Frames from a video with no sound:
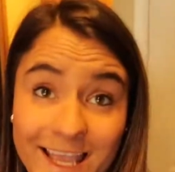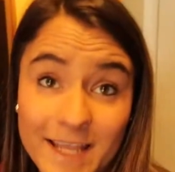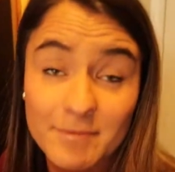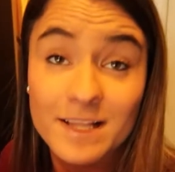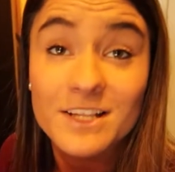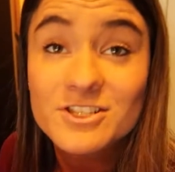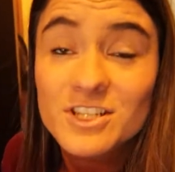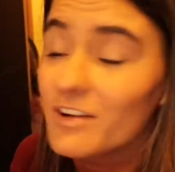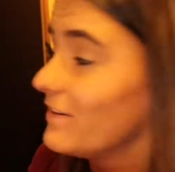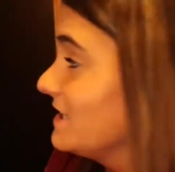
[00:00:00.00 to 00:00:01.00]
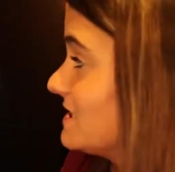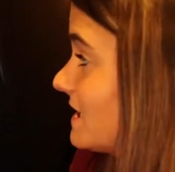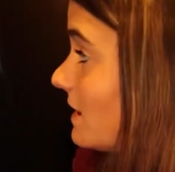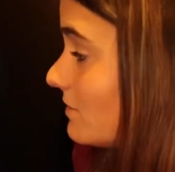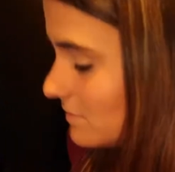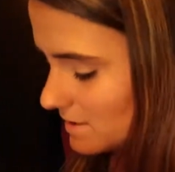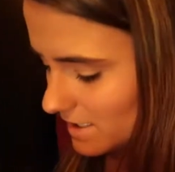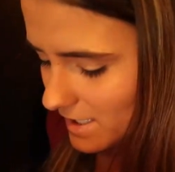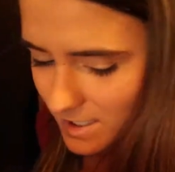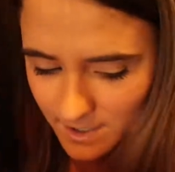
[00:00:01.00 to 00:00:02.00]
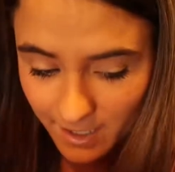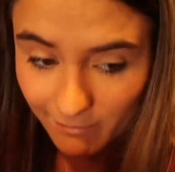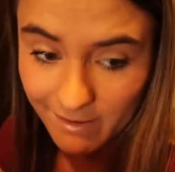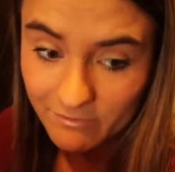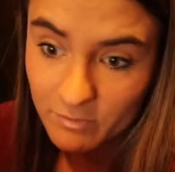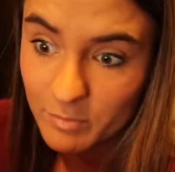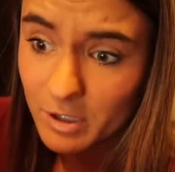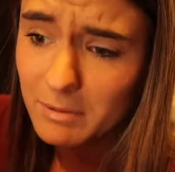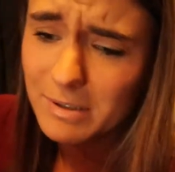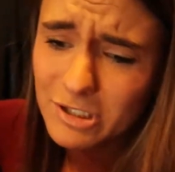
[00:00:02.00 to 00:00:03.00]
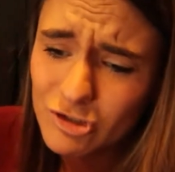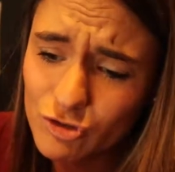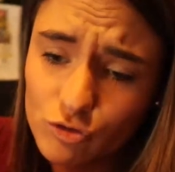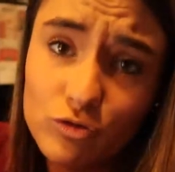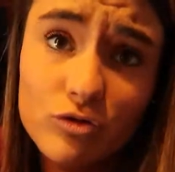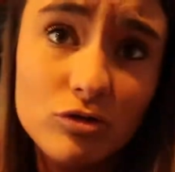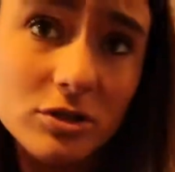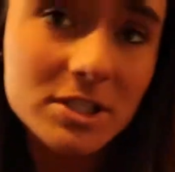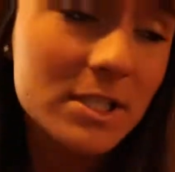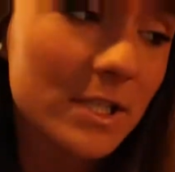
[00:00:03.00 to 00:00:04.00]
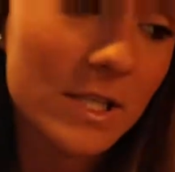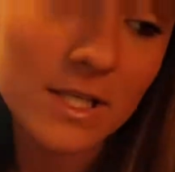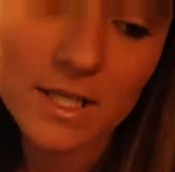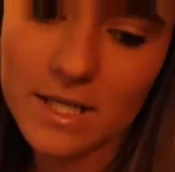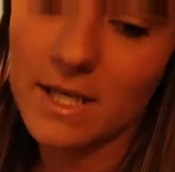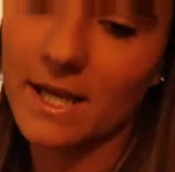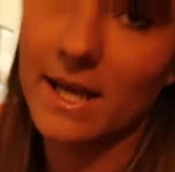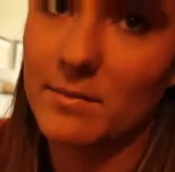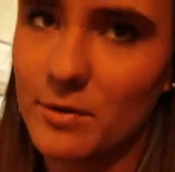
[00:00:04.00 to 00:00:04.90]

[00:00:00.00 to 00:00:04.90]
and my lunch is all ready to go. And now I have to put on my shoes. And